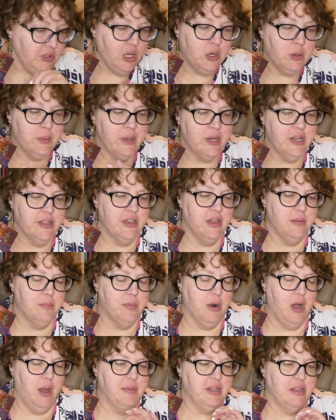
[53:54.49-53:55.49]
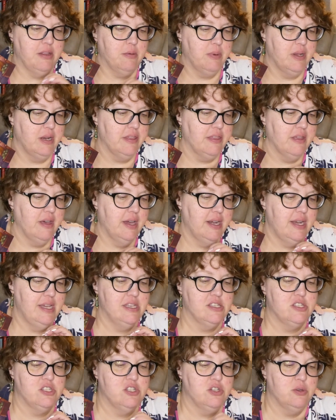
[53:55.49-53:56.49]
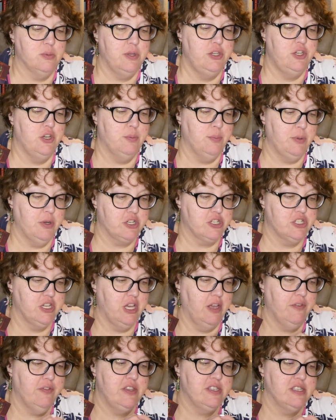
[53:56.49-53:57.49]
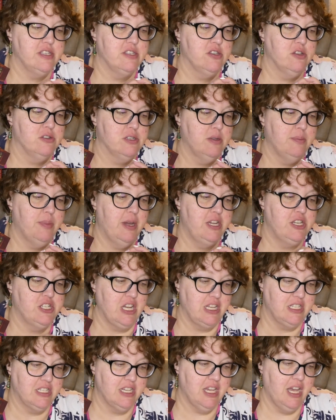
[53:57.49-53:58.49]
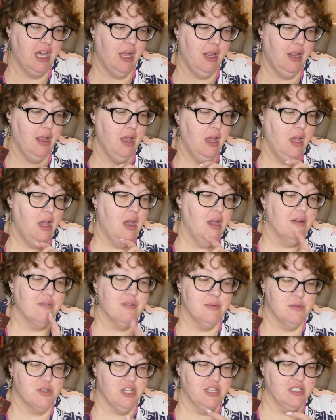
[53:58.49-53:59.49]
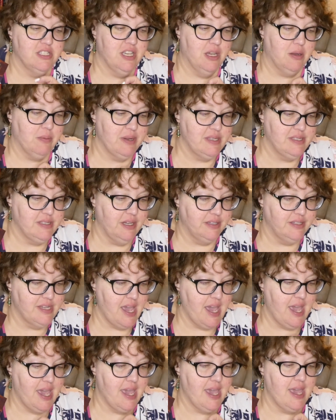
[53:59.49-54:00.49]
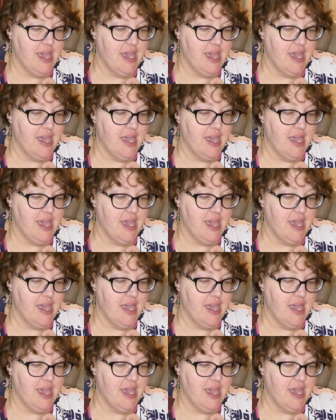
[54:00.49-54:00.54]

a readathon prompt. And the readathon is to read your bookshelf. This is hosted by Chantel from Chantel Reads All Day